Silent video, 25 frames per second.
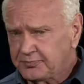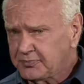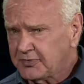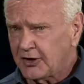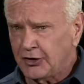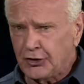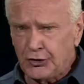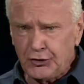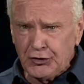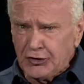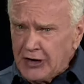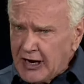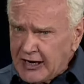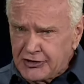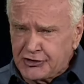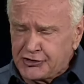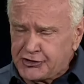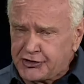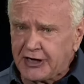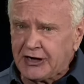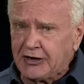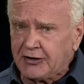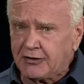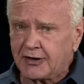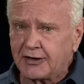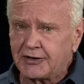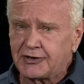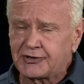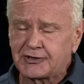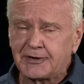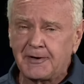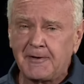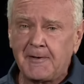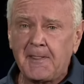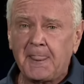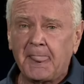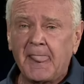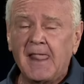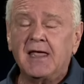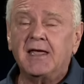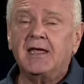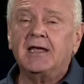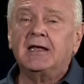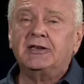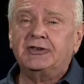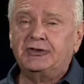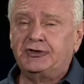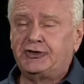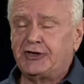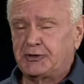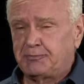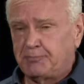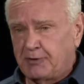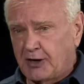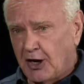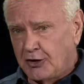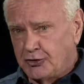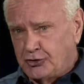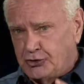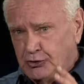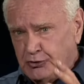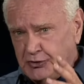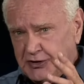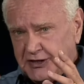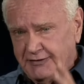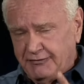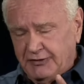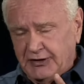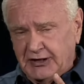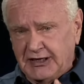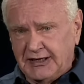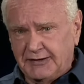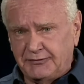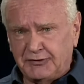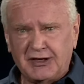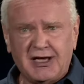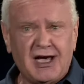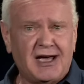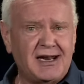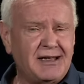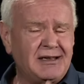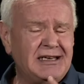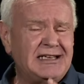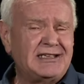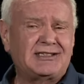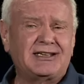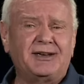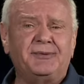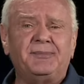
You're not generous just because you give a gift to God. Listen,